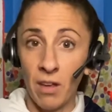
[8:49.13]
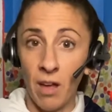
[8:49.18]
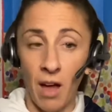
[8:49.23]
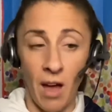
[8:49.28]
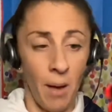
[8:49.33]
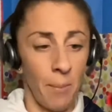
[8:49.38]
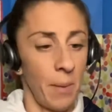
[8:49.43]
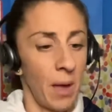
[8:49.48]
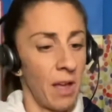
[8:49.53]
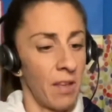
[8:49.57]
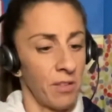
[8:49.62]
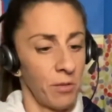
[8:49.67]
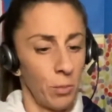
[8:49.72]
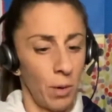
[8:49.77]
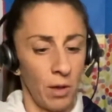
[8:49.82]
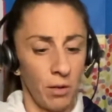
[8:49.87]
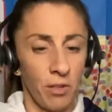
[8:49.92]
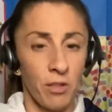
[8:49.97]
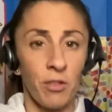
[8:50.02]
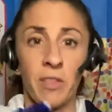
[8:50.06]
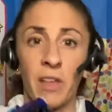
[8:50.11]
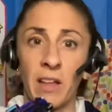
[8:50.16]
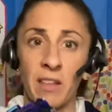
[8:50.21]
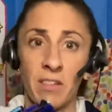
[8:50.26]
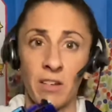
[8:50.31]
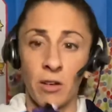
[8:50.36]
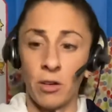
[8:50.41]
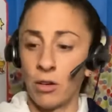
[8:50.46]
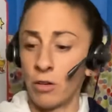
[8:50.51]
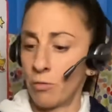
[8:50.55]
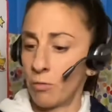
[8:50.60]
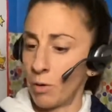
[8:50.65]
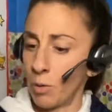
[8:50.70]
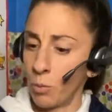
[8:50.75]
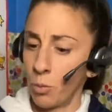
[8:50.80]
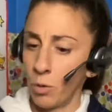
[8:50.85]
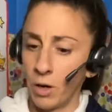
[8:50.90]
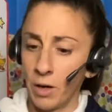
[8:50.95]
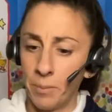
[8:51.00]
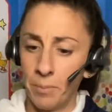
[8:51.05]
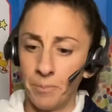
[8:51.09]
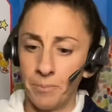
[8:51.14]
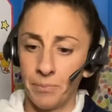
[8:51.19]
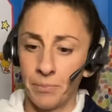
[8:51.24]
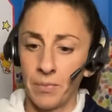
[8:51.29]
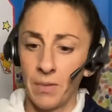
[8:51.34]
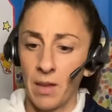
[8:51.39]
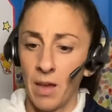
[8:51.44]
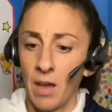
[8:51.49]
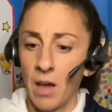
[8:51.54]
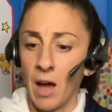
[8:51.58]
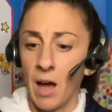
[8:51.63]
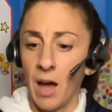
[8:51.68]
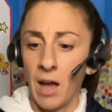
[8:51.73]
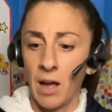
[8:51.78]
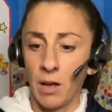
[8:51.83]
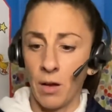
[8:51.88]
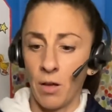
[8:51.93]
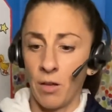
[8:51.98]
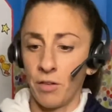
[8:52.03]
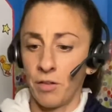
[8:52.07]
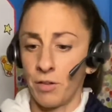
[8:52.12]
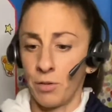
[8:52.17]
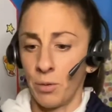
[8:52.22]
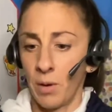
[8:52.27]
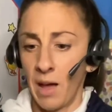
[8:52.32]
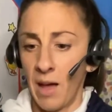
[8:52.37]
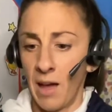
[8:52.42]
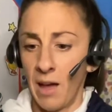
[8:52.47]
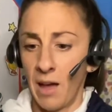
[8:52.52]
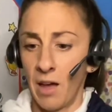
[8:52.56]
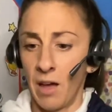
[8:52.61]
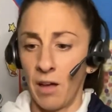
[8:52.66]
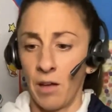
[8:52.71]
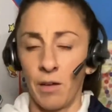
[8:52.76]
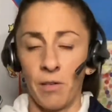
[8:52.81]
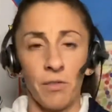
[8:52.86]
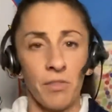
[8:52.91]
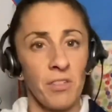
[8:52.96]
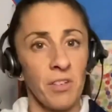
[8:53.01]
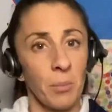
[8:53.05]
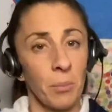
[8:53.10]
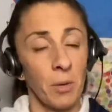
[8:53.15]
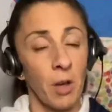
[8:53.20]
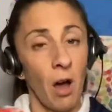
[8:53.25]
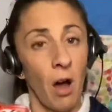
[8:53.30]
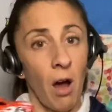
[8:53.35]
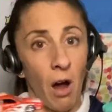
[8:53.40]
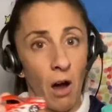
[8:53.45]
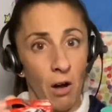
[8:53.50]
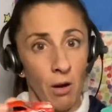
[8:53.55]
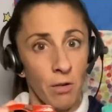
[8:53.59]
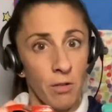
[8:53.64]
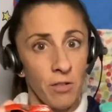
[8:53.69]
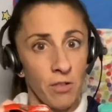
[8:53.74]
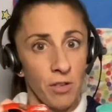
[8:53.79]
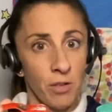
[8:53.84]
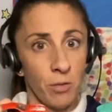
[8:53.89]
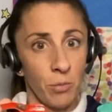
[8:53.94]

as well. So that's a good reward. I also have some cars